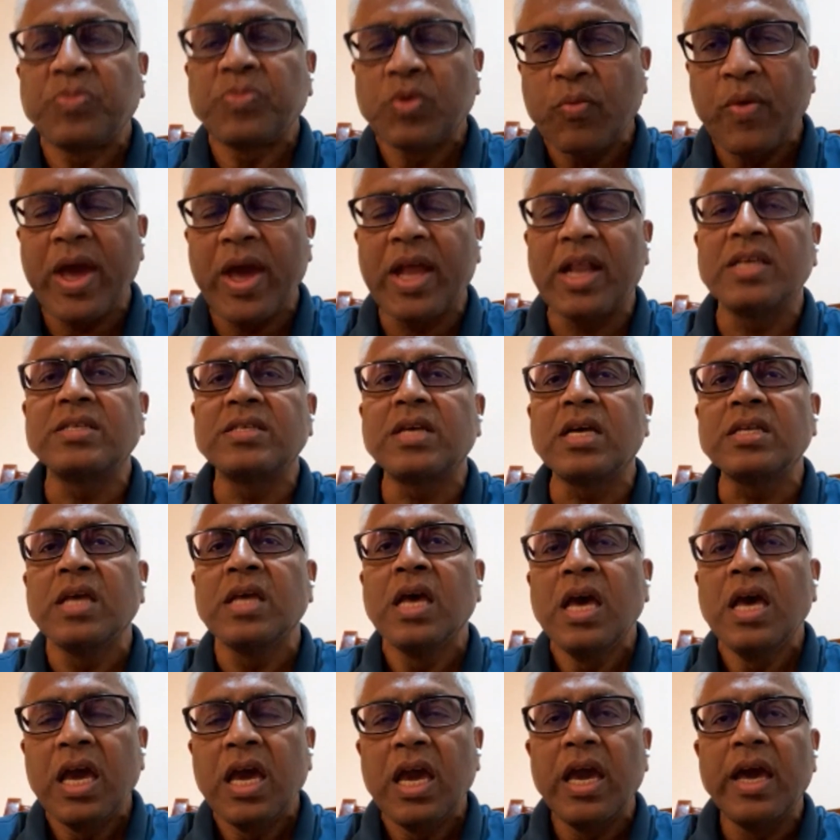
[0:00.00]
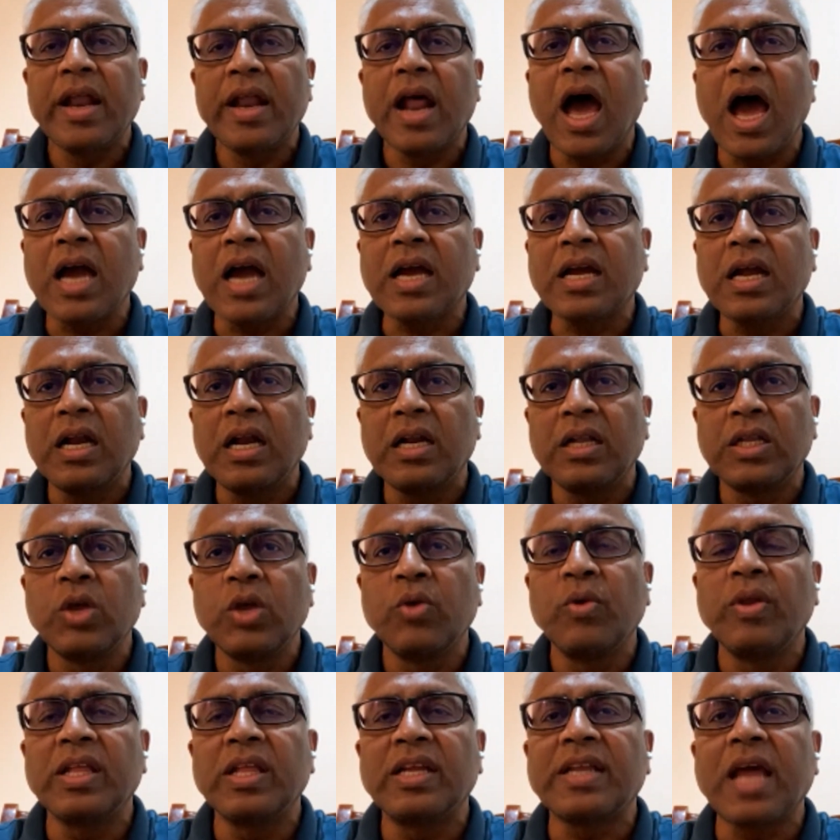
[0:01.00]
Whereas the Iraq
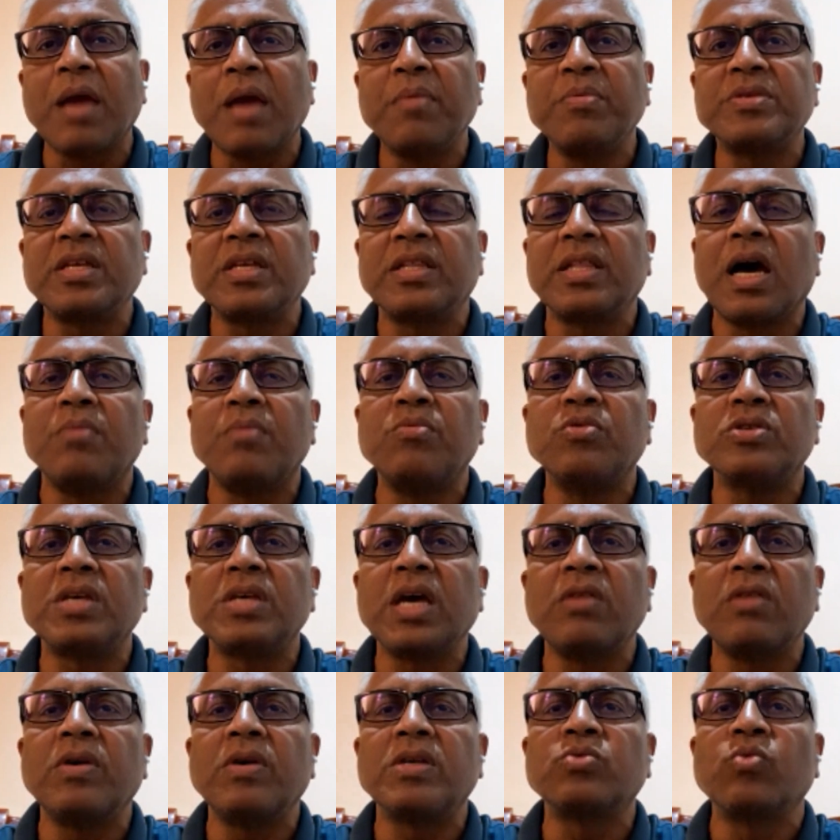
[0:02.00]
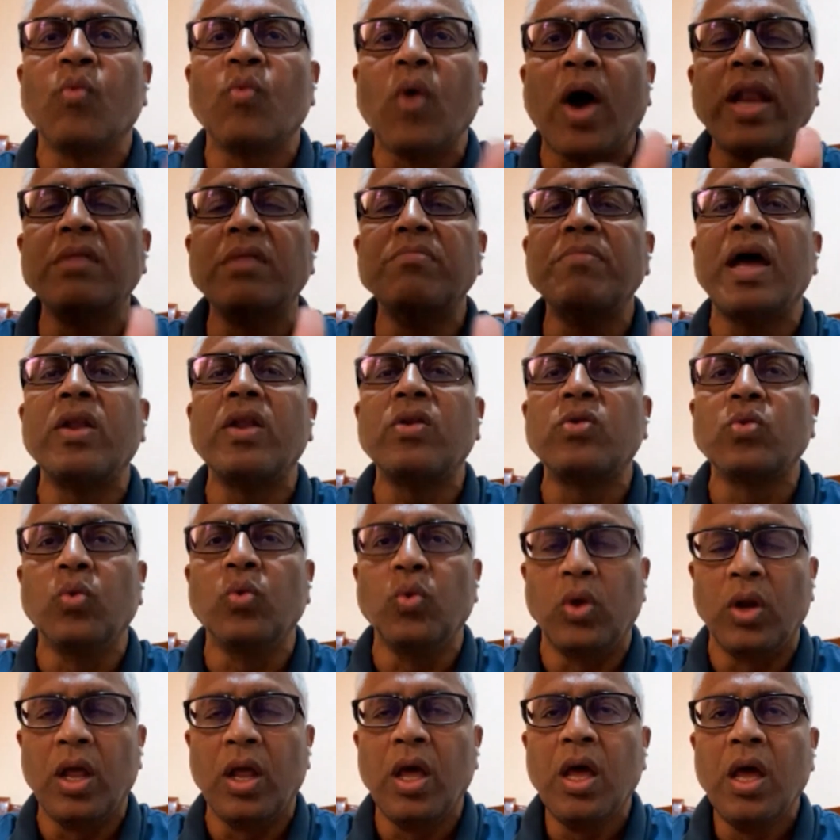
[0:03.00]
during the time of Saddam Hussein was one man
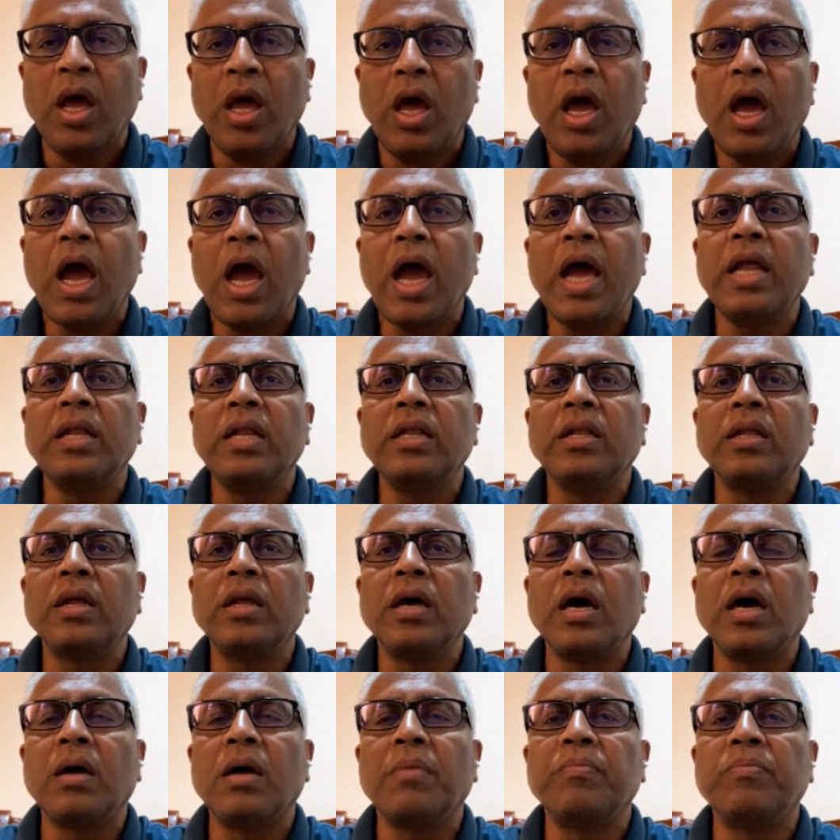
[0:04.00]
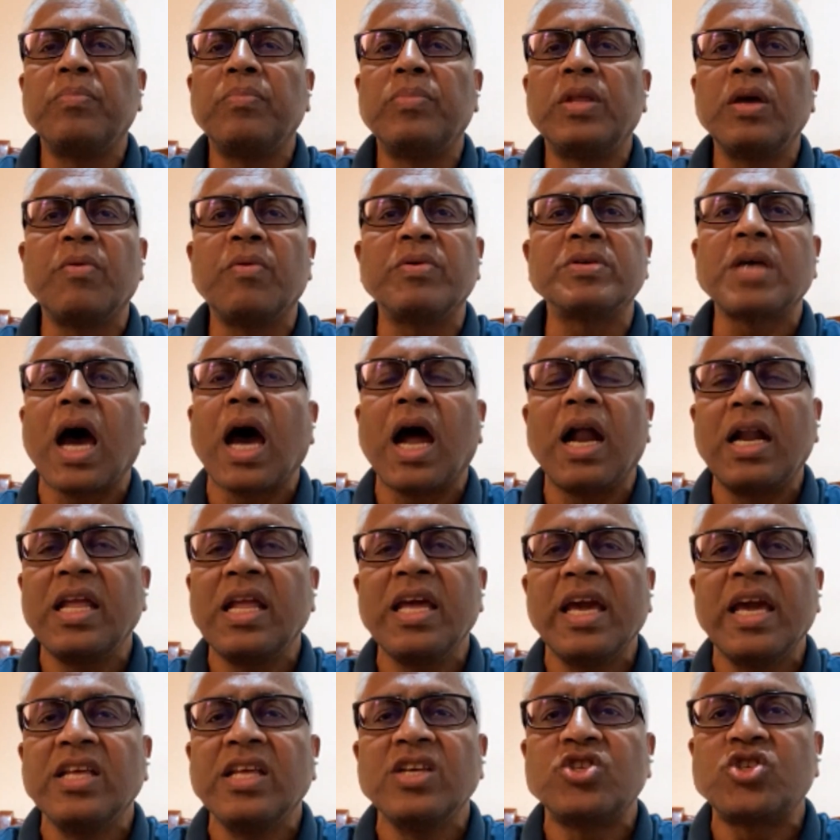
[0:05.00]
rule, and there was
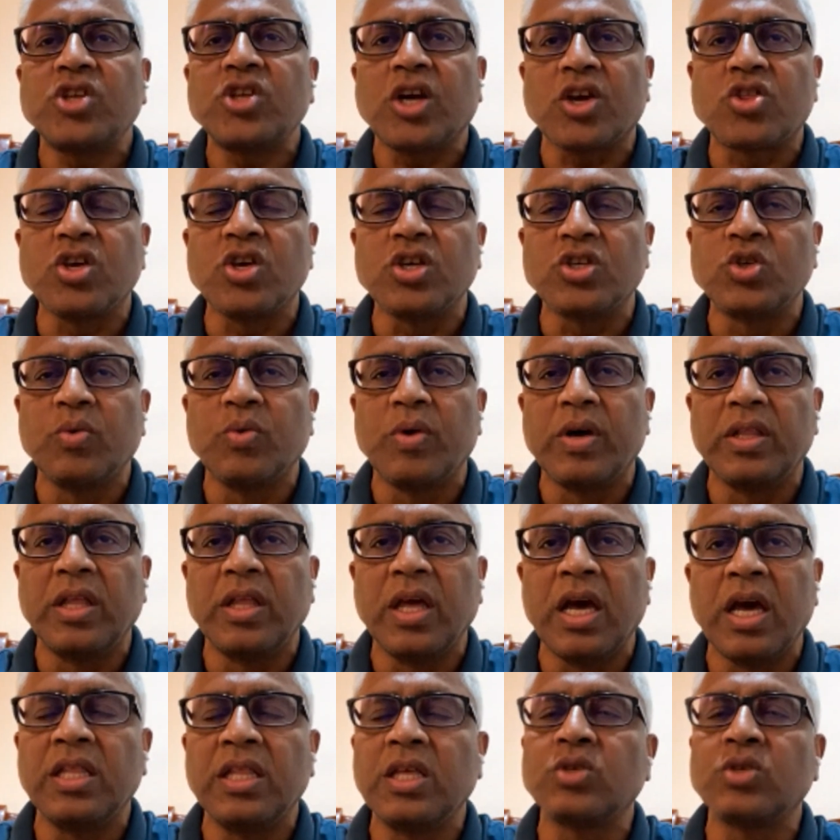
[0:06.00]
hardly any structures over there.